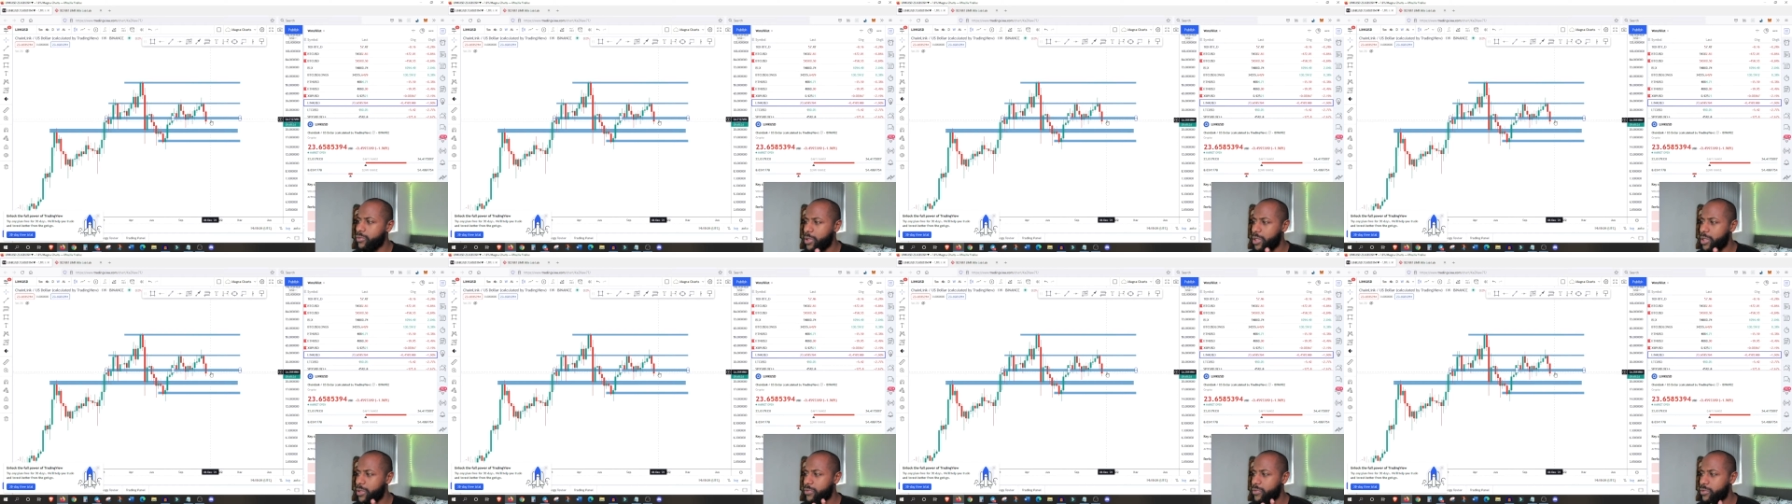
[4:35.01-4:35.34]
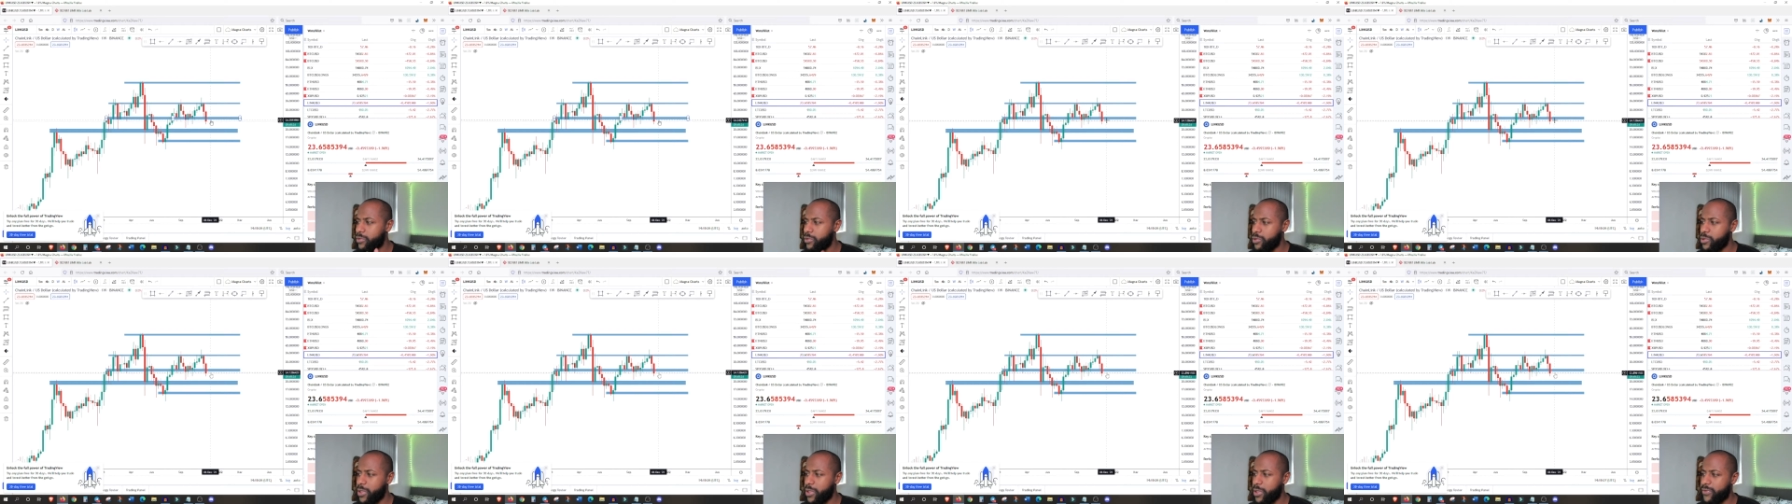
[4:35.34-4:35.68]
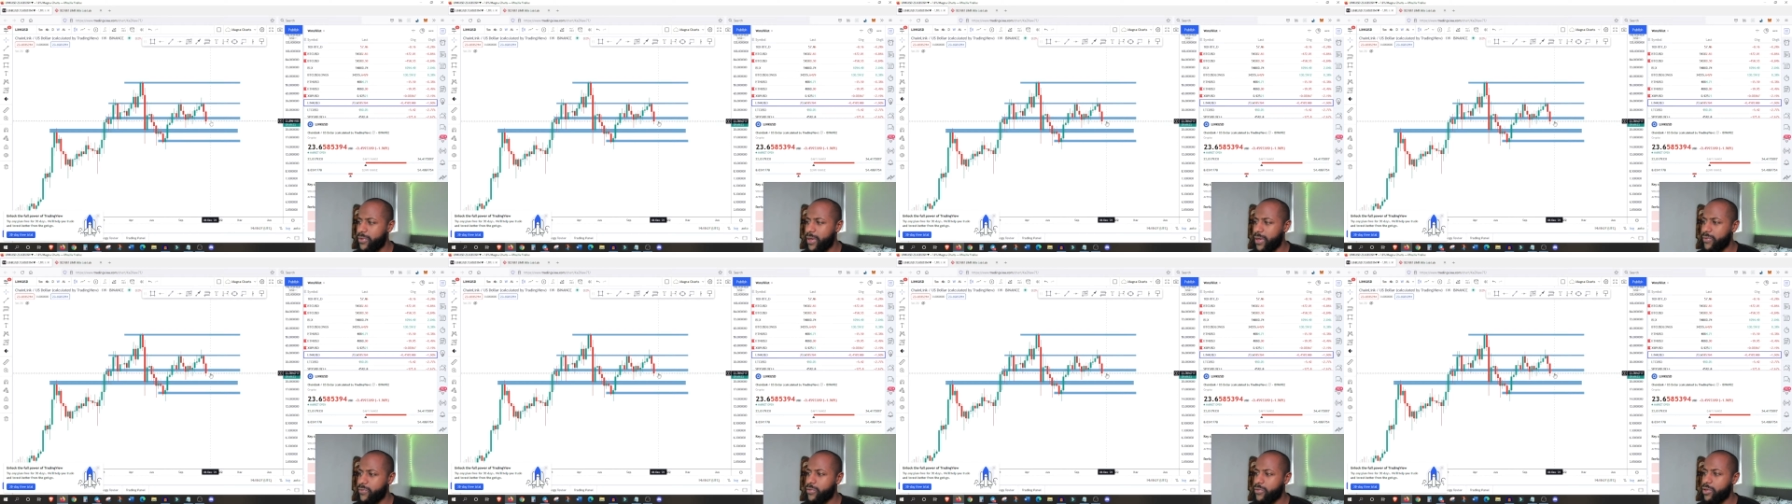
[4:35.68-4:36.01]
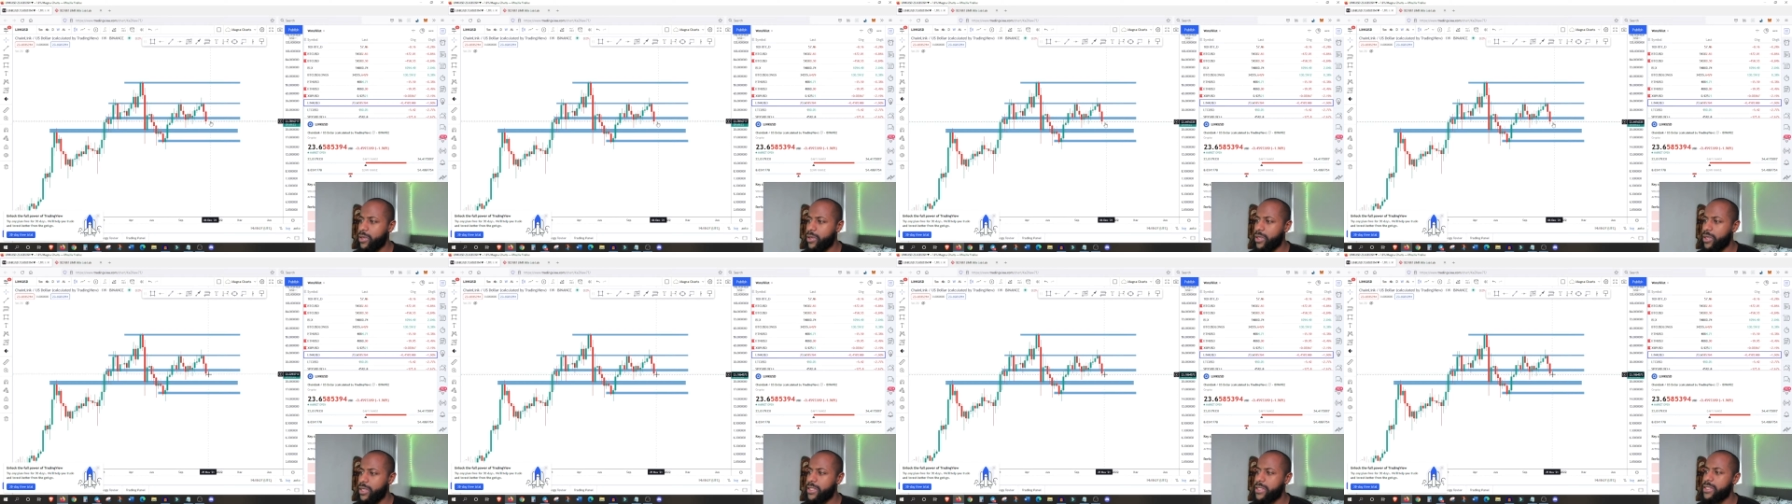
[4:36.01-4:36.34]
of $24,
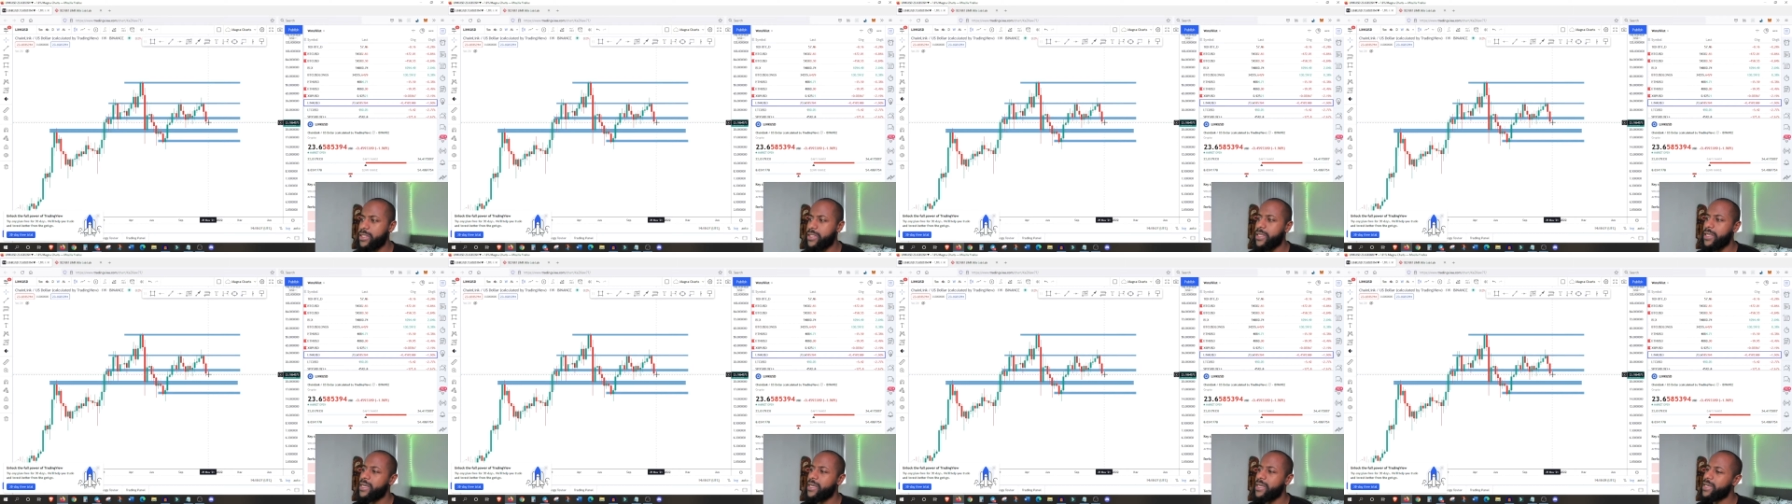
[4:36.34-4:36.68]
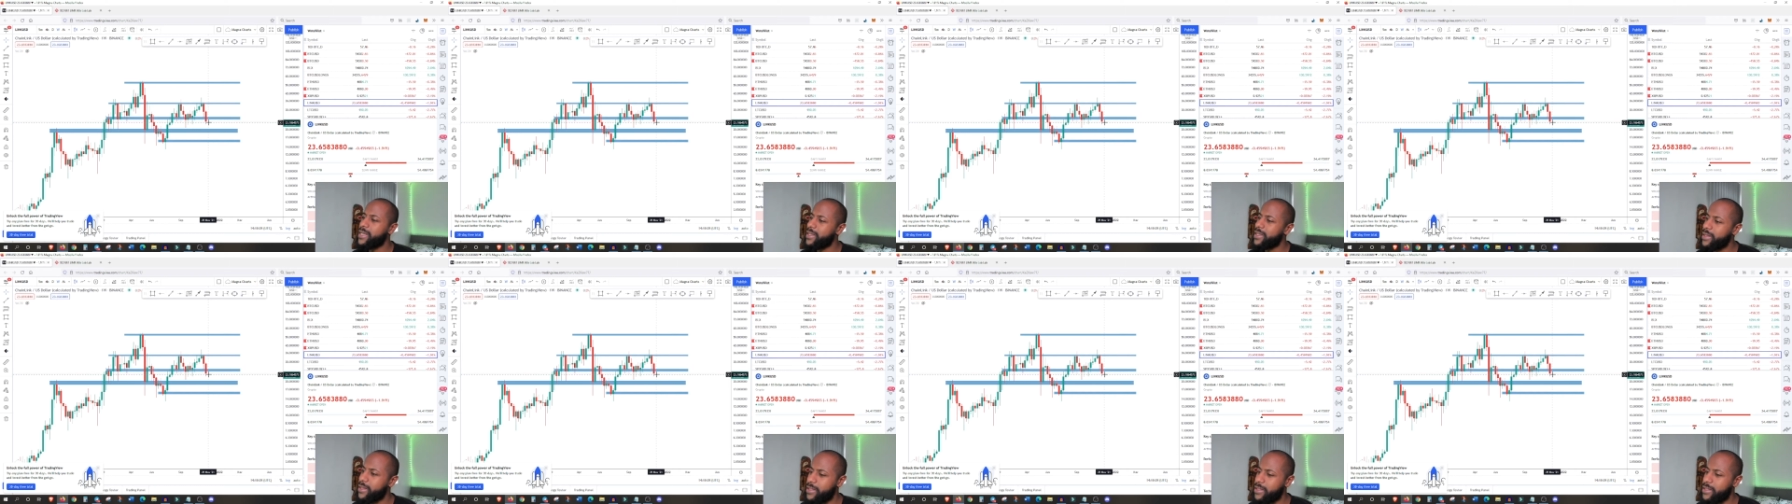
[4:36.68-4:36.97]
$25.